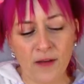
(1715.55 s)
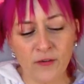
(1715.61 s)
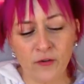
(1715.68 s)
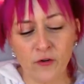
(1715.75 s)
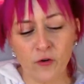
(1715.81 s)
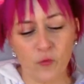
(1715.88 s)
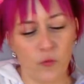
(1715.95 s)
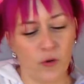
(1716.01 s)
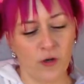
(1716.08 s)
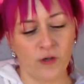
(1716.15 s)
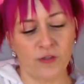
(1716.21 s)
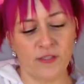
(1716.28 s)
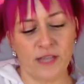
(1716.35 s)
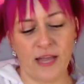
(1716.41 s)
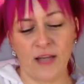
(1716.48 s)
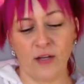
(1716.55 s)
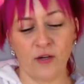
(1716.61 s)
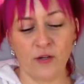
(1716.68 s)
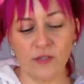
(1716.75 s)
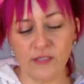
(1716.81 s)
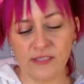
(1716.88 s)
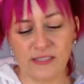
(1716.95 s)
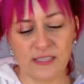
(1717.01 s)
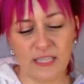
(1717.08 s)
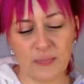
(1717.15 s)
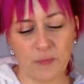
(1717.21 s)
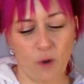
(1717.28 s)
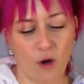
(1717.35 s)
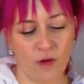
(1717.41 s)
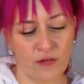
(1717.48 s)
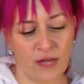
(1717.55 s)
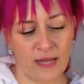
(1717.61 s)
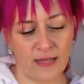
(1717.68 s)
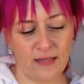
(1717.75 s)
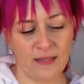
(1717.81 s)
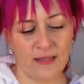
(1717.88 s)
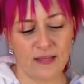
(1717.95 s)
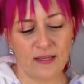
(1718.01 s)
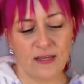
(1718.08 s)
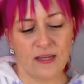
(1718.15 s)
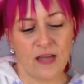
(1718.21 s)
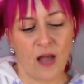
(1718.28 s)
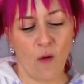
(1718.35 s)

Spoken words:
I pondered her words and couldn't sleep all night.